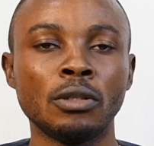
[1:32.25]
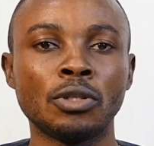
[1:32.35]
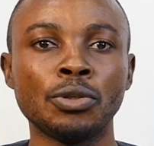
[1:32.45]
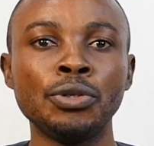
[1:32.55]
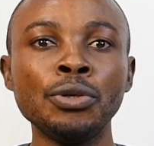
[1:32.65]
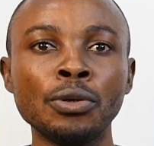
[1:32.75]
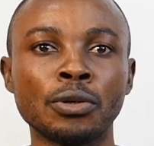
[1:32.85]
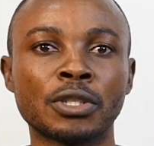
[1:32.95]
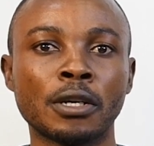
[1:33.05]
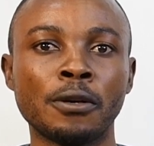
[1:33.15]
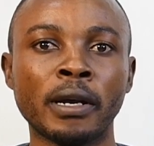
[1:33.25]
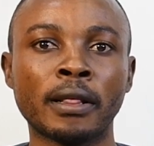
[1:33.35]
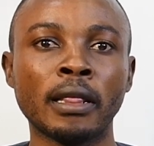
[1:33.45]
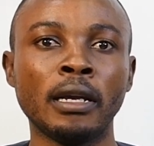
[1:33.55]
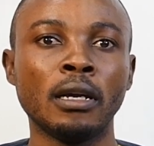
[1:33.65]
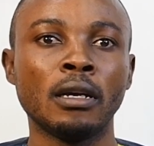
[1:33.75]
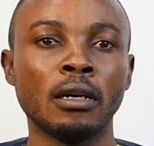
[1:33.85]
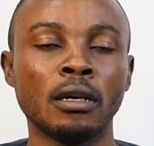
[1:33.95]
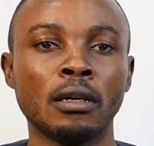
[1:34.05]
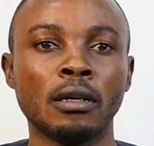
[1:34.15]
to use correctly
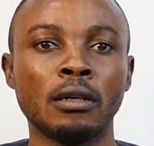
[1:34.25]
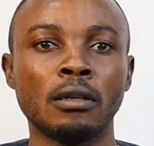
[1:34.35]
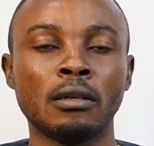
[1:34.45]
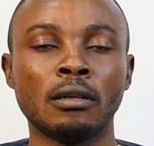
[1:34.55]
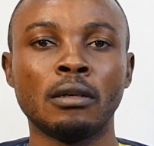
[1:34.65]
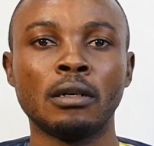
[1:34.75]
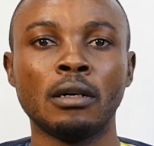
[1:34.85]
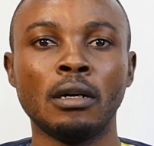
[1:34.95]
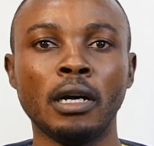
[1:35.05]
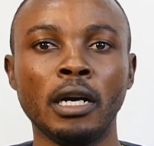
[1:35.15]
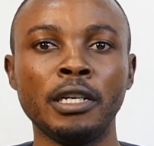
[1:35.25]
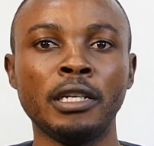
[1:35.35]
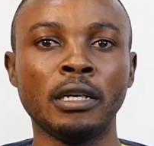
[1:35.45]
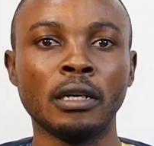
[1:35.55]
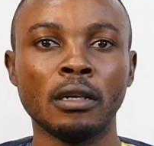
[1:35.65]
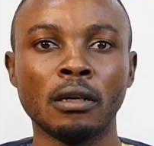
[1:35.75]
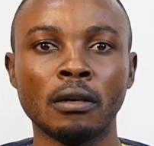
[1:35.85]
any